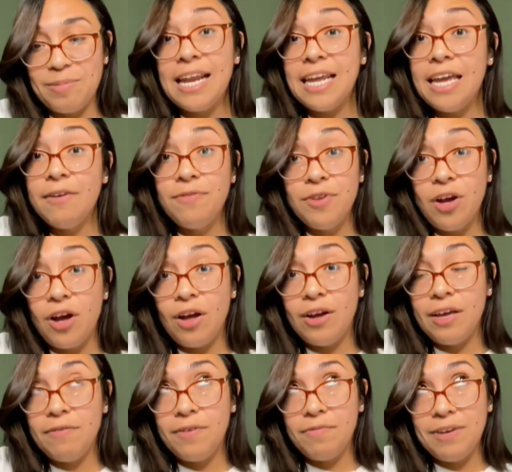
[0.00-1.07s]
And if not,
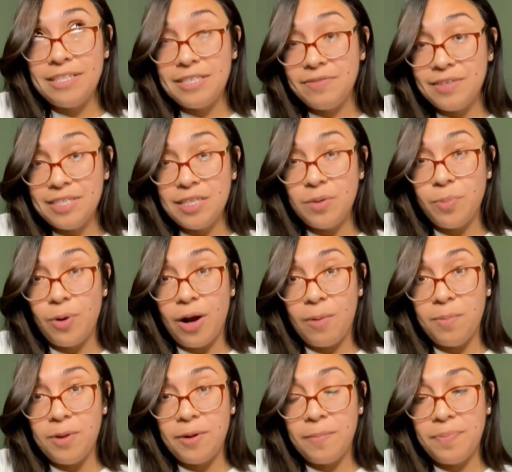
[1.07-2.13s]
if evasive isn't a
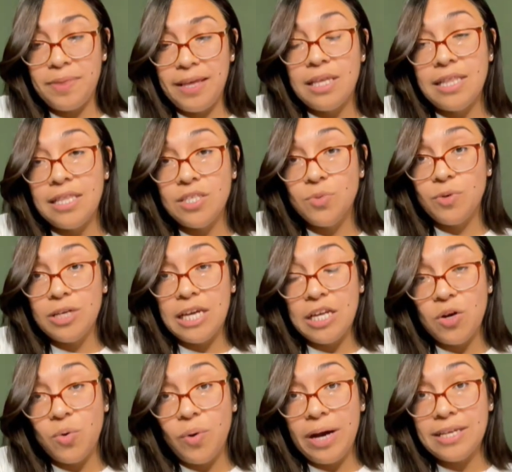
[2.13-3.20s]
problem, then this one can
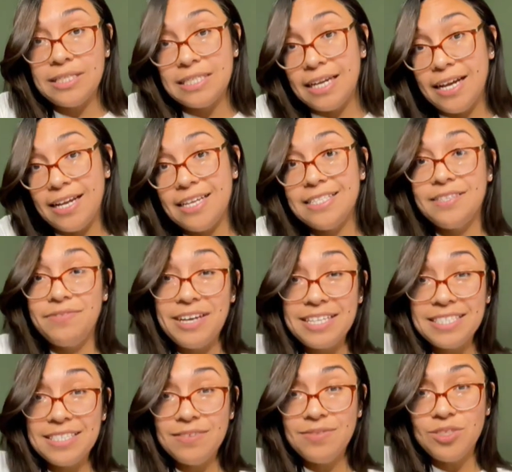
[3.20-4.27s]
quest and it's
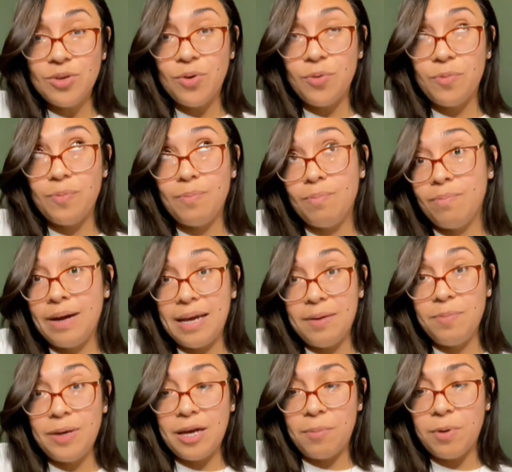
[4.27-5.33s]
evasive, so might
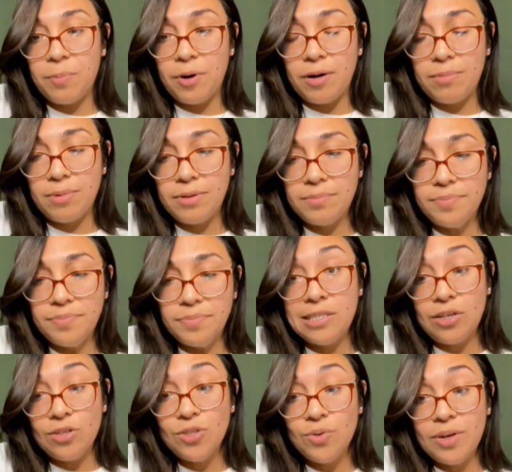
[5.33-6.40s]
become a problem. It's
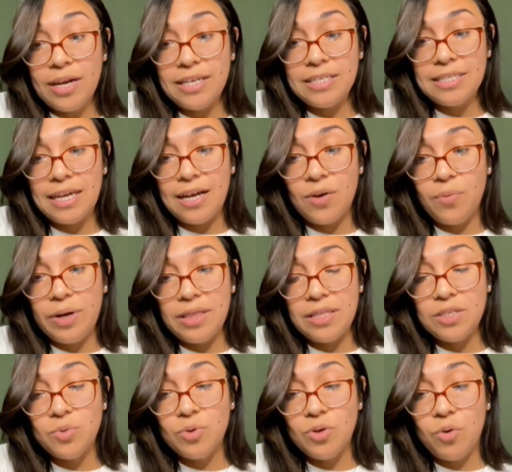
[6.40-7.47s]
also nice that when
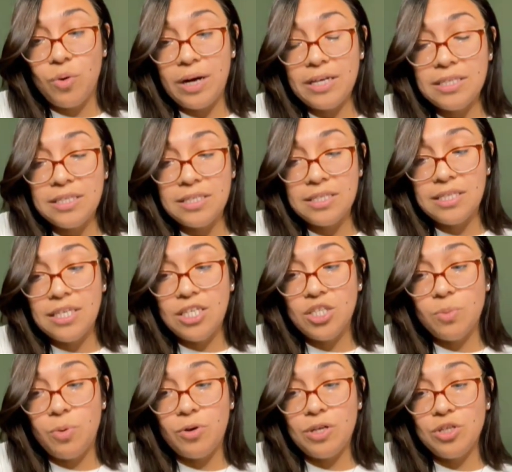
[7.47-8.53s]
this one quests, each
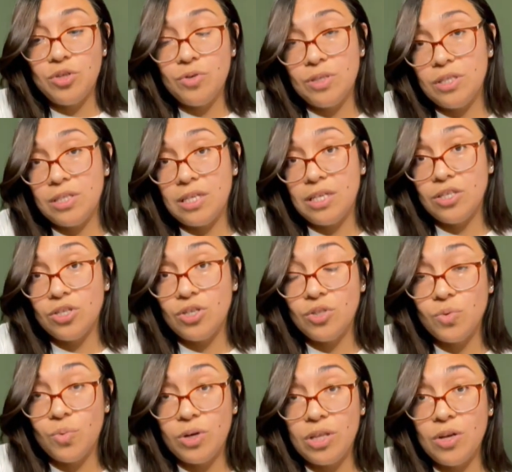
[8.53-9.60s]
opponent chooses and exerts
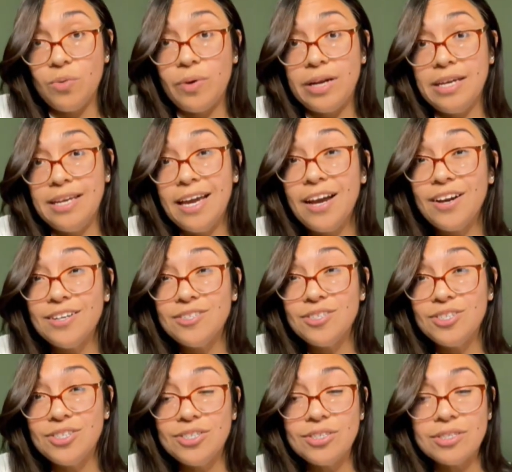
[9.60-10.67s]
one of their ready
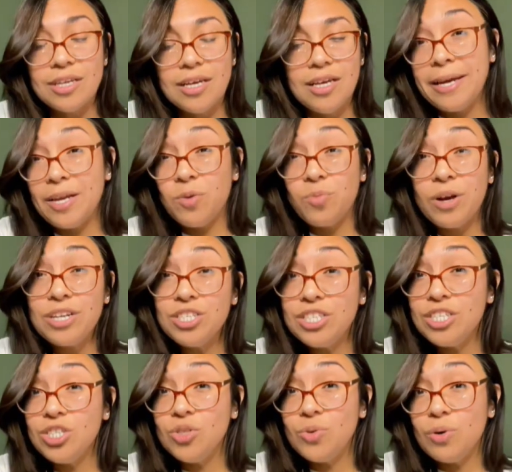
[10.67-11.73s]
characters. I can rush
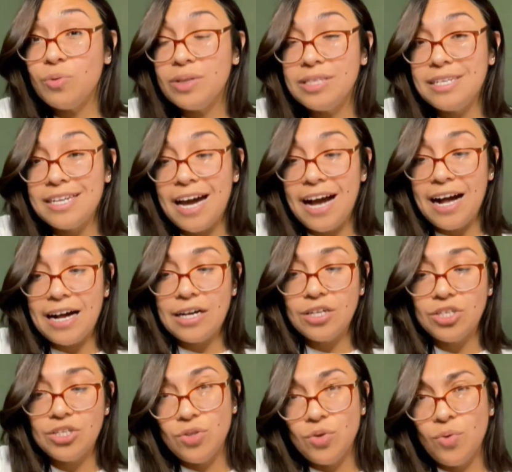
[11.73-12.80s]
into it with
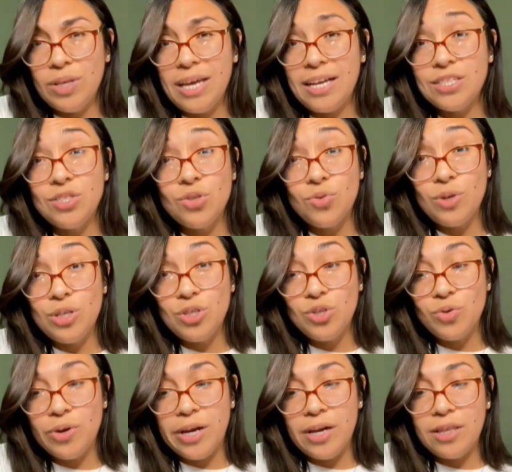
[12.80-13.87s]
dash. It only has 3
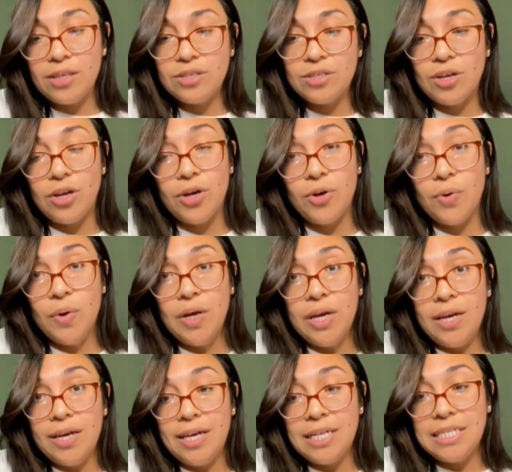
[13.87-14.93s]
strength, so
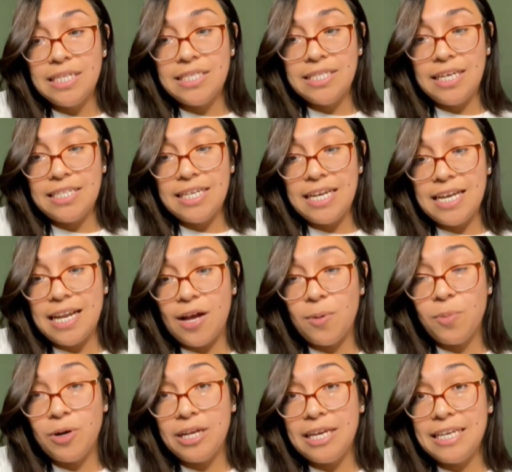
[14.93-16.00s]
it does get taken out
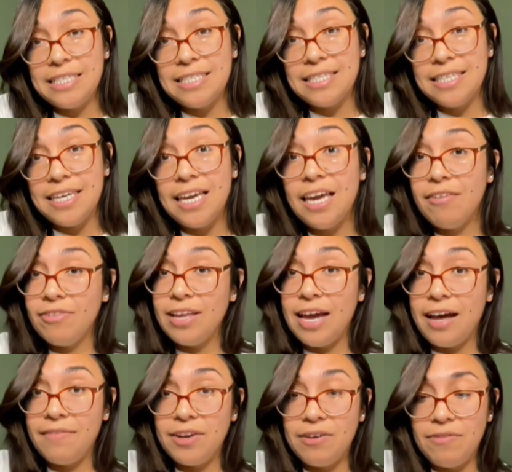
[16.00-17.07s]
pretty easily if they
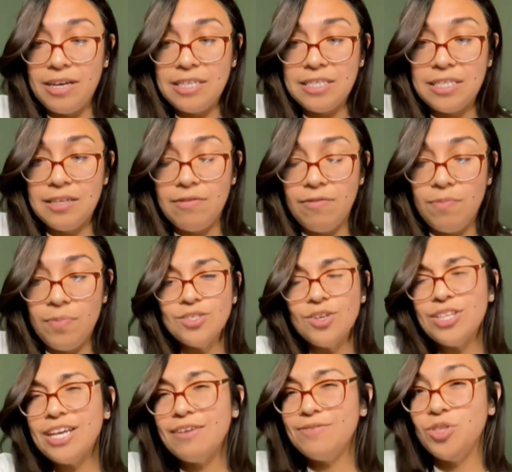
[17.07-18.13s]
have an evasive. I
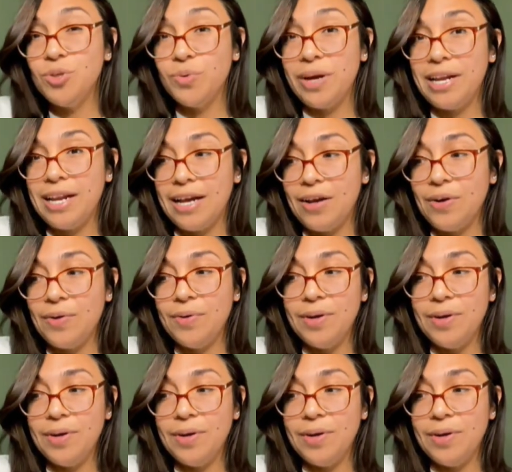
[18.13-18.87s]
only have 2 right now.